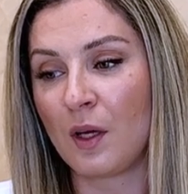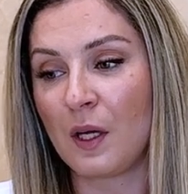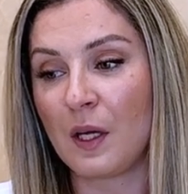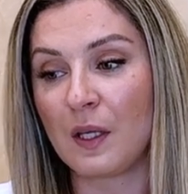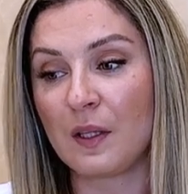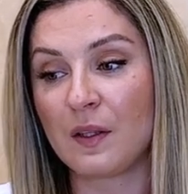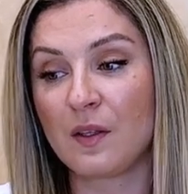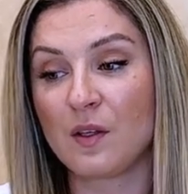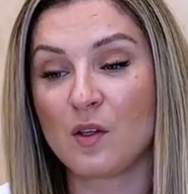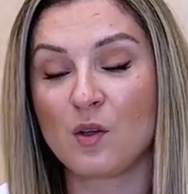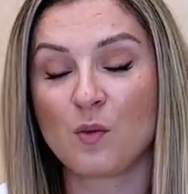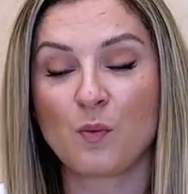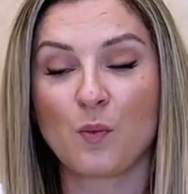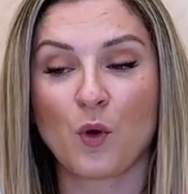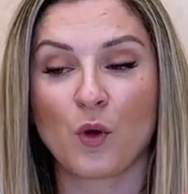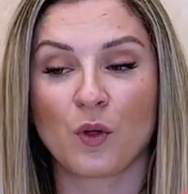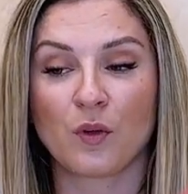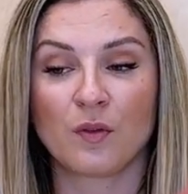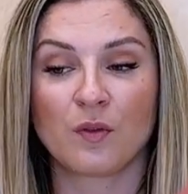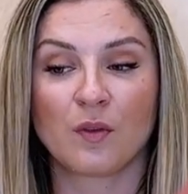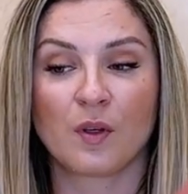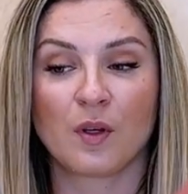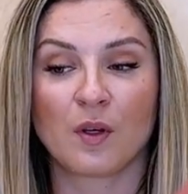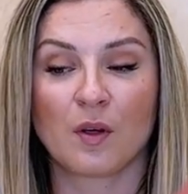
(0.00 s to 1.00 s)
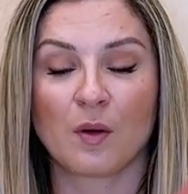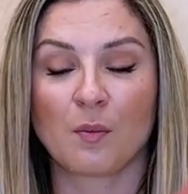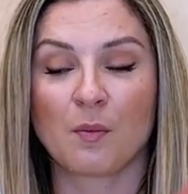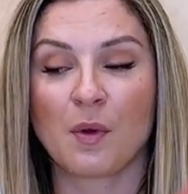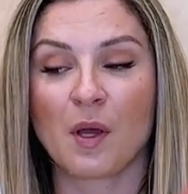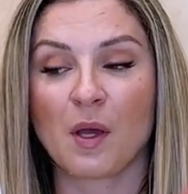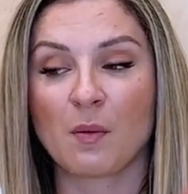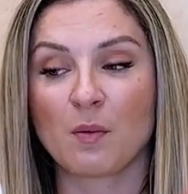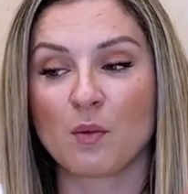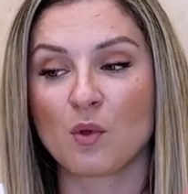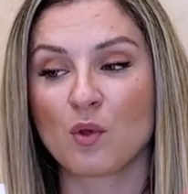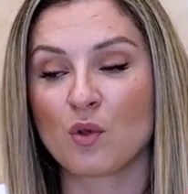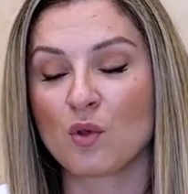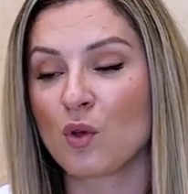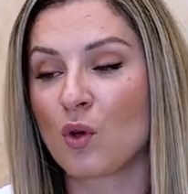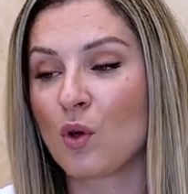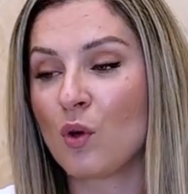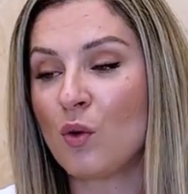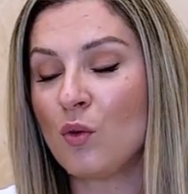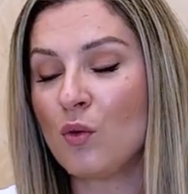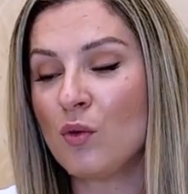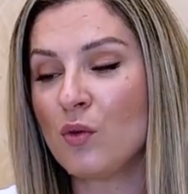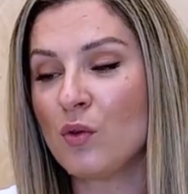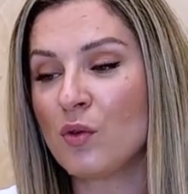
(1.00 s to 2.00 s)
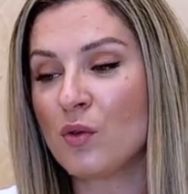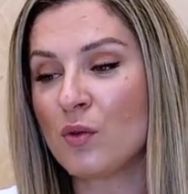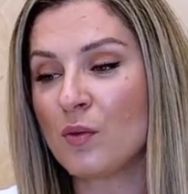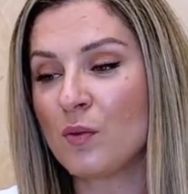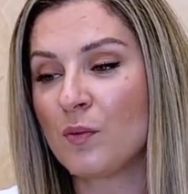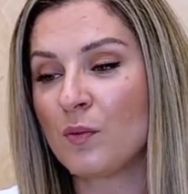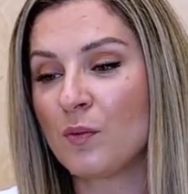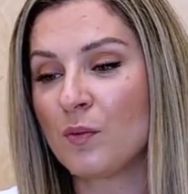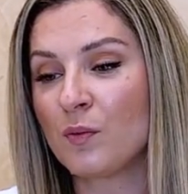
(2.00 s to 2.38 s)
at this point, the baby strokes.